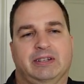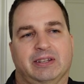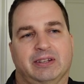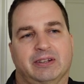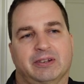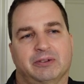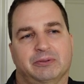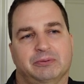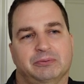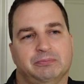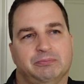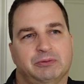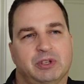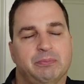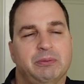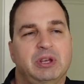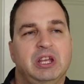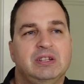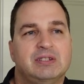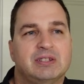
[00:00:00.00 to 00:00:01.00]
you know,
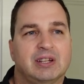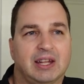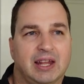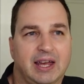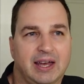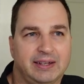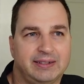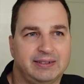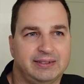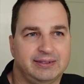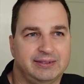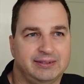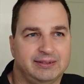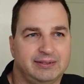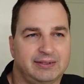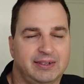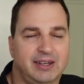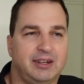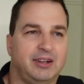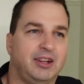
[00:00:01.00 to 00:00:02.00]
it means a lot.
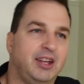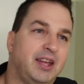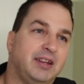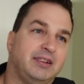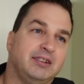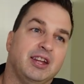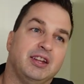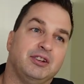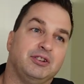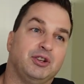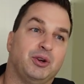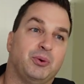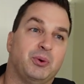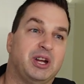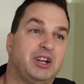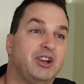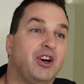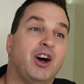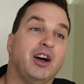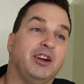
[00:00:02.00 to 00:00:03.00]
And and and you know
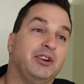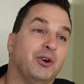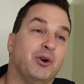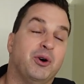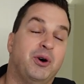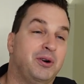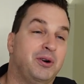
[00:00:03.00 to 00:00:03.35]
what? I know